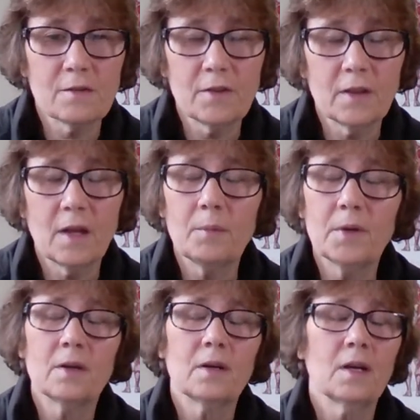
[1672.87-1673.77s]
of the
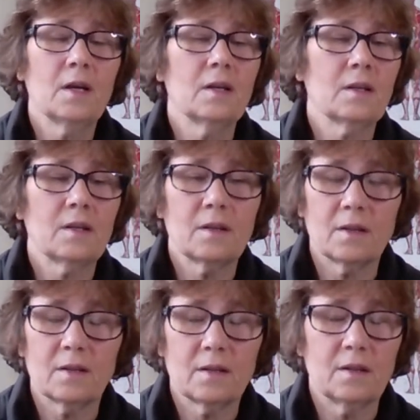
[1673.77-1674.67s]
lemon or not,
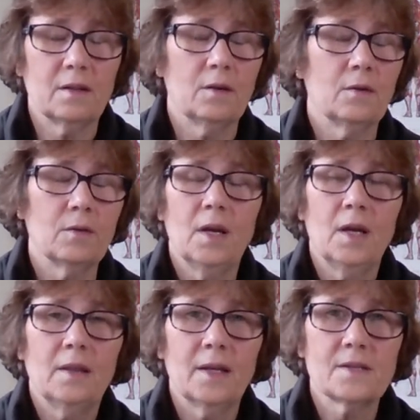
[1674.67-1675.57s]

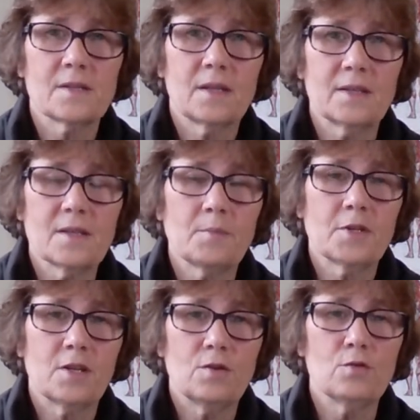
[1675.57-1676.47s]
that's up
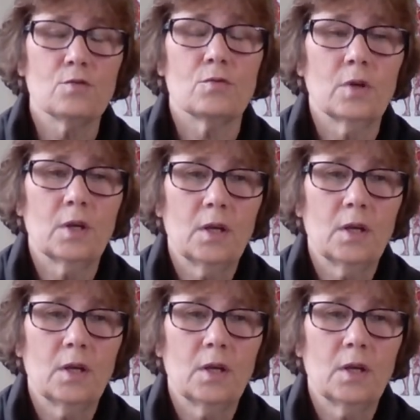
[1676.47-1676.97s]
to you.